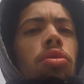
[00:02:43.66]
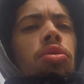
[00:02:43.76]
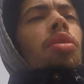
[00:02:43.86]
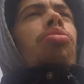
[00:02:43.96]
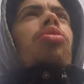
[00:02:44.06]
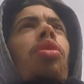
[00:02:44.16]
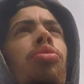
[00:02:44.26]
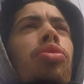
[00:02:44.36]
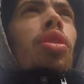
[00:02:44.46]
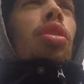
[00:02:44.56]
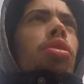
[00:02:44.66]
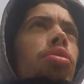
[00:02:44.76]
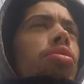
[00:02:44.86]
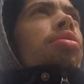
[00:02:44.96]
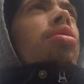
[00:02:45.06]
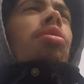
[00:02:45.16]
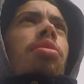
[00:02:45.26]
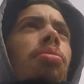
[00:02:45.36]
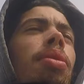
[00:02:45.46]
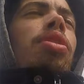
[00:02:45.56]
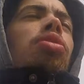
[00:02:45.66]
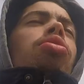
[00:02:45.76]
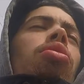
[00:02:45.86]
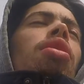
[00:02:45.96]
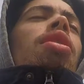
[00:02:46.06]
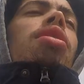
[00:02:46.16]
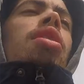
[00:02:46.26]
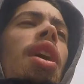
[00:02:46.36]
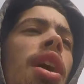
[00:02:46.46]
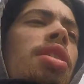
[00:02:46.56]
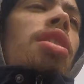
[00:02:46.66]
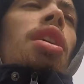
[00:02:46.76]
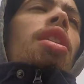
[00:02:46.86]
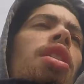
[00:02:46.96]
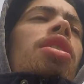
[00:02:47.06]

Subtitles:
Joe. I'm about to show y'all this catch can.